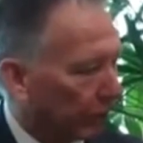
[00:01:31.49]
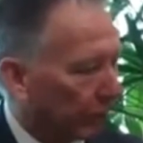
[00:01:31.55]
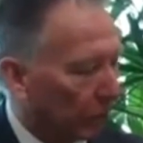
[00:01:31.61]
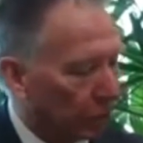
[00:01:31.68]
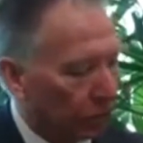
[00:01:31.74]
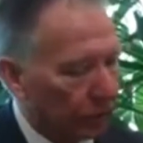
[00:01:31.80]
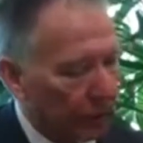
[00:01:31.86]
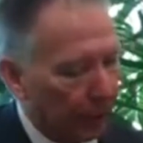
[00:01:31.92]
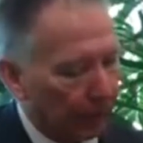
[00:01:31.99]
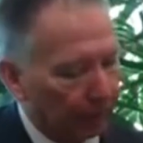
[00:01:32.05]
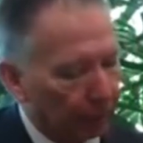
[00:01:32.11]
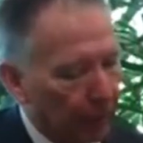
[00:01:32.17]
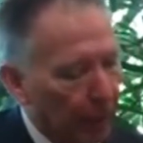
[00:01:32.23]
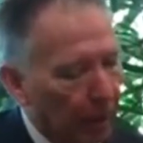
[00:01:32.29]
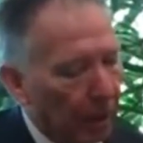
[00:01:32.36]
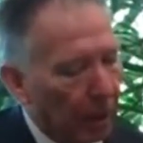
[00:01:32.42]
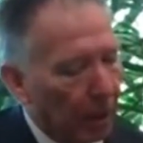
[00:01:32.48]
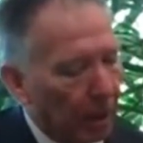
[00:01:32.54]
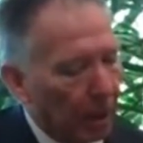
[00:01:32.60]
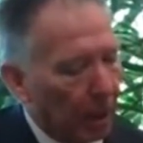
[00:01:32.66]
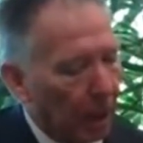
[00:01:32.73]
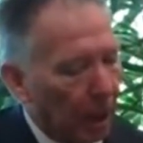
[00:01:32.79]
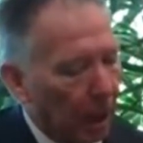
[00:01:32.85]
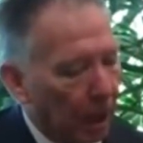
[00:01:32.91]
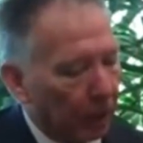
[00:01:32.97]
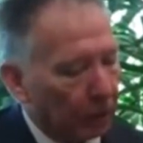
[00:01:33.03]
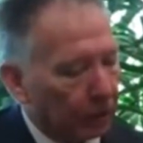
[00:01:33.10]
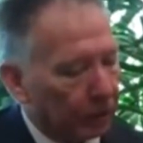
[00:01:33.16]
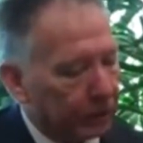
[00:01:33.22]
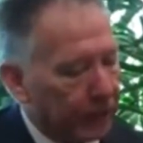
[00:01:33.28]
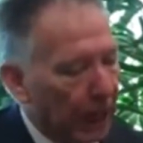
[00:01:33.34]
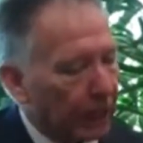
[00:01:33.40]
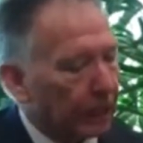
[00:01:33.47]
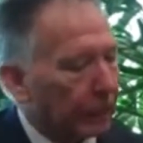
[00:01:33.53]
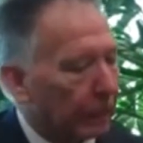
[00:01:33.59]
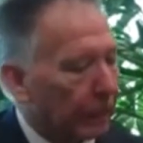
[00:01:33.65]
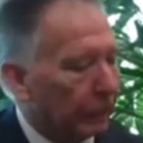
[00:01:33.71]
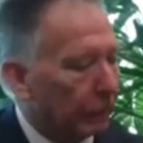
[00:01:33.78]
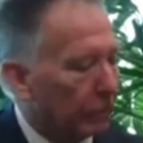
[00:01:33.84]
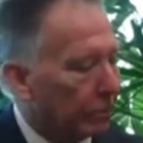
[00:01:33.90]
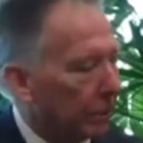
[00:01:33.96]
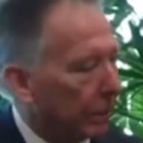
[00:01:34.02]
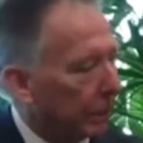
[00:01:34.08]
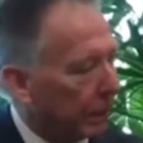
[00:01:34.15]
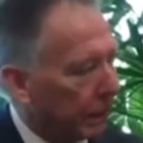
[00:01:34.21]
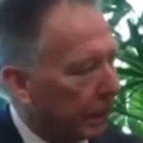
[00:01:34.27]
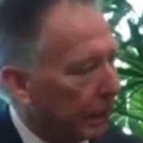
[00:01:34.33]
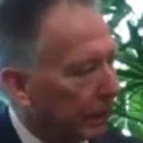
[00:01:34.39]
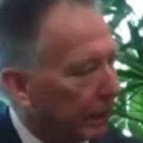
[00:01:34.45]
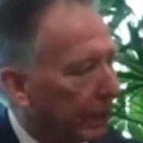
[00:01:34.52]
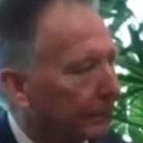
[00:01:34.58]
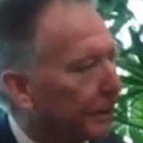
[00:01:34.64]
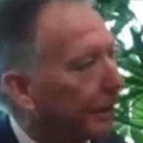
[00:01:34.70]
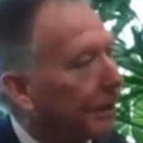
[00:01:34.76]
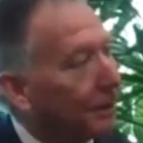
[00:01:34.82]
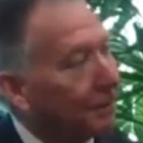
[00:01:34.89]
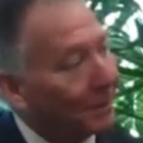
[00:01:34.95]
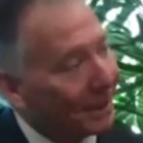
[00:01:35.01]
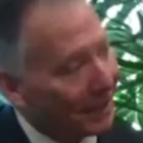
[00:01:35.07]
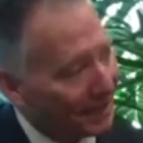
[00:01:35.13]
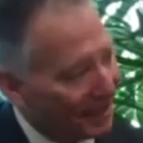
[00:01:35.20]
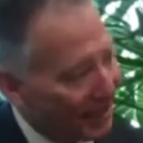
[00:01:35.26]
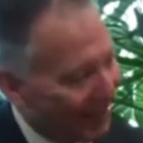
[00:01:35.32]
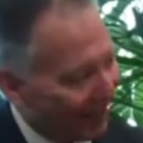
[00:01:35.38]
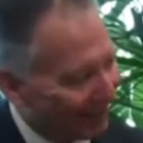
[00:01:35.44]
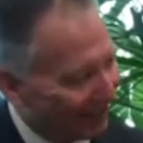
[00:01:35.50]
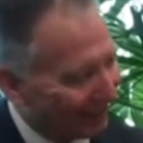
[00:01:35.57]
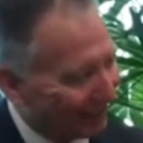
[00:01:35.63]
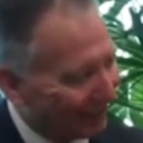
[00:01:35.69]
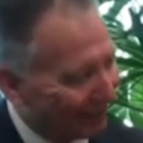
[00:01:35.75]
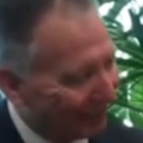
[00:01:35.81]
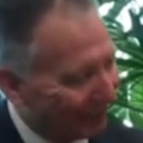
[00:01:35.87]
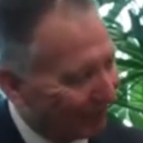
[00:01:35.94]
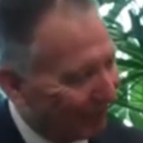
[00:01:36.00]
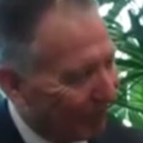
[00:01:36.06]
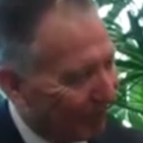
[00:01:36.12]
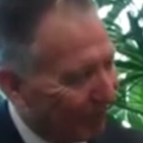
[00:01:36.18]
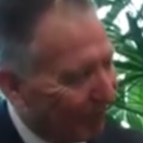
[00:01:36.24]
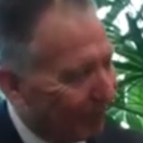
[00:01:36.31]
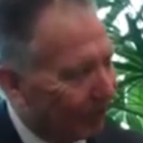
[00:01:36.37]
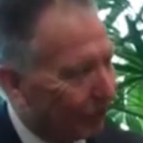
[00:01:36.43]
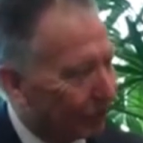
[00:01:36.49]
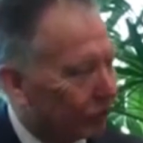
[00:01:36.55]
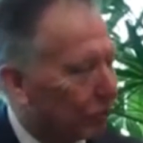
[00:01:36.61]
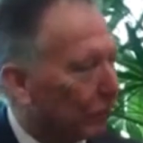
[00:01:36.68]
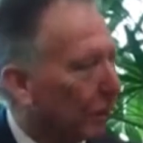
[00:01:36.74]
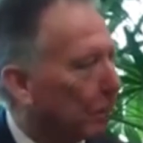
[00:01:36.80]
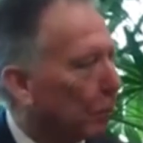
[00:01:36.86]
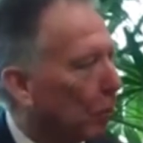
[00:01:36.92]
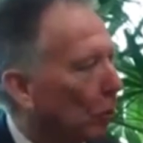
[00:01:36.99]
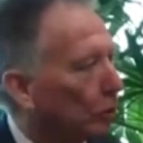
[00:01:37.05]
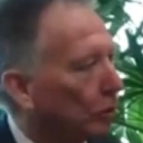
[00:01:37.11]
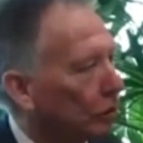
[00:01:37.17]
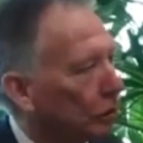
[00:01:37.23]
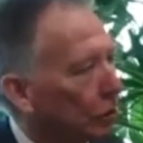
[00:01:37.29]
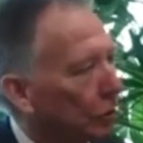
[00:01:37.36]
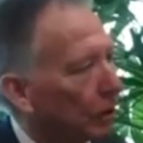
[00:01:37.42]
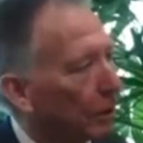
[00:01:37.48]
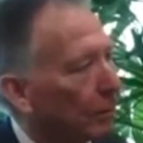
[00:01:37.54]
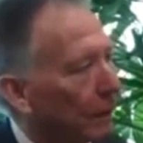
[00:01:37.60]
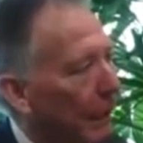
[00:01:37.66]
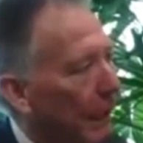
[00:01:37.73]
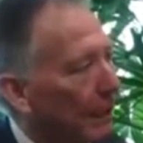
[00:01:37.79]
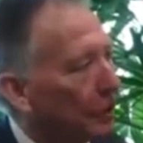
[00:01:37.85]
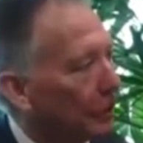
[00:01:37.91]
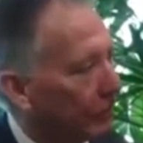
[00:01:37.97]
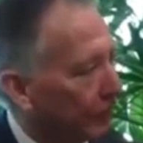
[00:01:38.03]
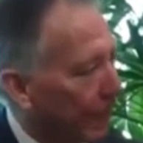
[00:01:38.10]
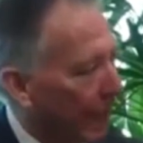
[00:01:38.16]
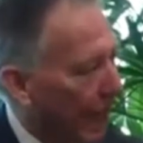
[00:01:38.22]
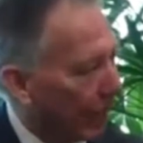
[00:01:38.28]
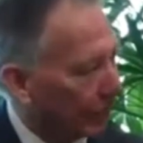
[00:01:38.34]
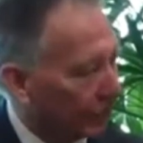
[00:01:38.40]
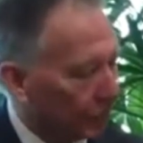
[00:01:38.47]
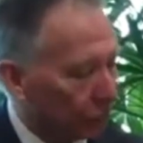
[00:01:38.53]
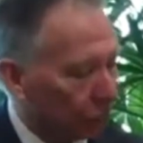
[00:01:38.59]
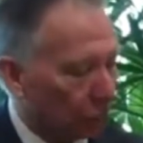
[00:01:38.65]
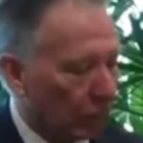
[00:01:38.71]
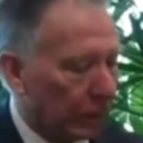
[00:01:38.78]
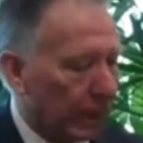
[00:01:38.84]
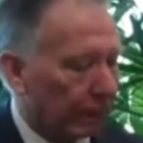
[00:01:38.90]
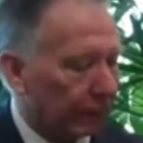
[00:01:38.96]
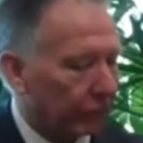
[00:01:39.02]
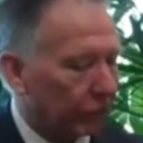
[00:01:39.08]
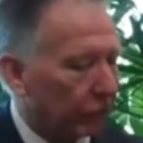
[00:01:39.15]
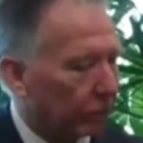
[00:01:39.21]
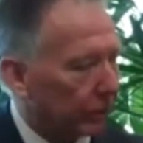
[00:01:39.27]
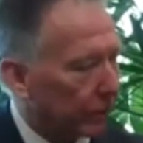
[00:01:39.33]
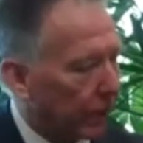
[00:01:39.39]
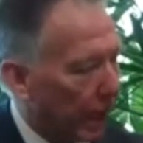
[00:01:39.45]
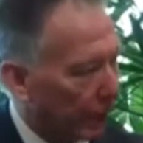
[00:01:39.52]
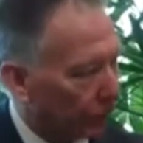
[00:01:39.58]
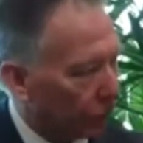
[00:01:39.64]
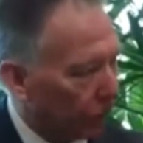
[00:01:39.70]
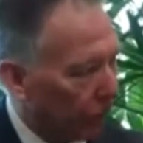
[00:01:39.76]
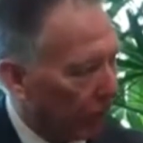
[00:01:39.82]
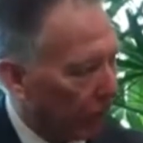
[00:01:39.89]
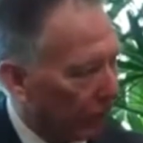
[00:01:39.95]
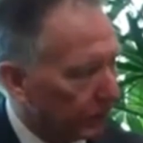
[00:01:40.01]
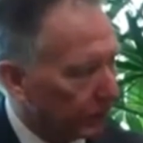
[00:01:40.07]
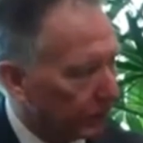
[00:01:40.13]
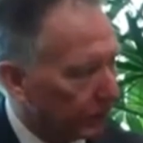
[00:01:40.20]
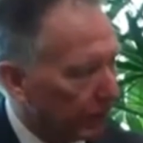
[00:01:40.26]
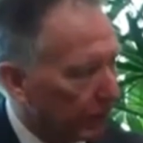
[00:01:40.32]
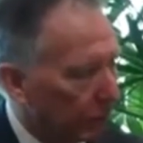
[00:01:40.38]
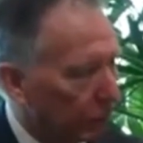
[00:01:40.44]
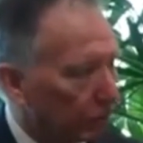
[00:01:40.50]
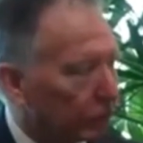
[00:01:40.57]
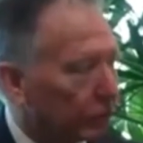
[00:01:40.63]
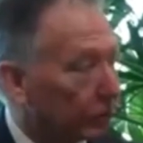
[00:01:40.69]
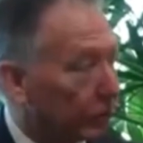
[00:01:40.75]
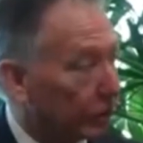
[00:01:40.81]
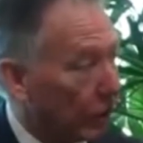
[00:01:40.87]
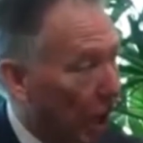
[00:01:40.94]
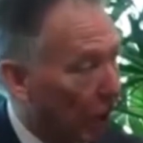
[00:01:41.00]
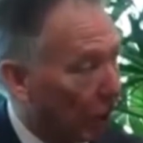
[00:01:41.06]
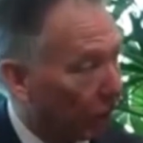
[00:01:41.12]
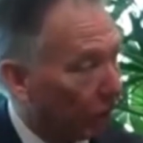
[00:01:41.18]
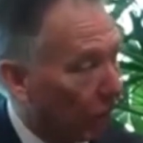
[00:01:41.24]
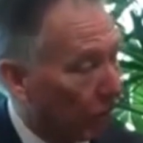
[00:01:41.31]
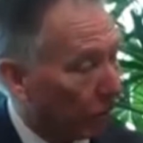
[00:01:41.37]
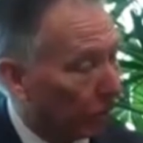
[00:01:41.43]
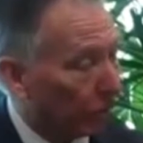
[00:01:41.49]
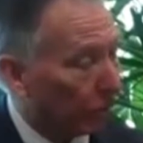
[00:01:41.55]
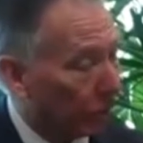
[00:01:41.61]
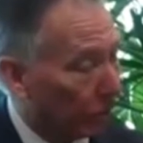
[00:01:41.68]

that could be looked at. Secondly would be the E, that's eliminate taxes. There's 3 approaches to elimination of taxes. One having to do with tax credits, which is a dollar for